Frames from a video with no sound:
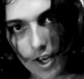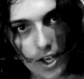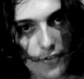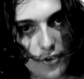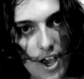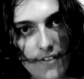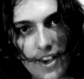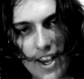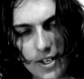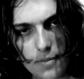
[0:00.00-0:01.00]
If you have
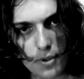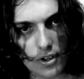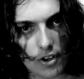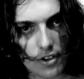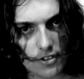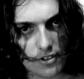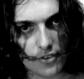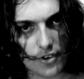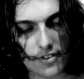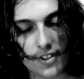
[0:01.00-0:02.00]
any belongings of
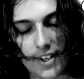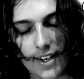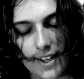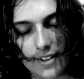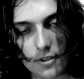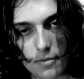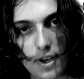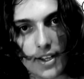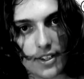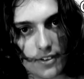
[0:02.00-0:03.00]
hers, collect them
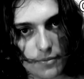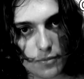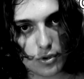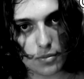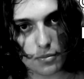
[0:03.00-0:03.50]
and give them to a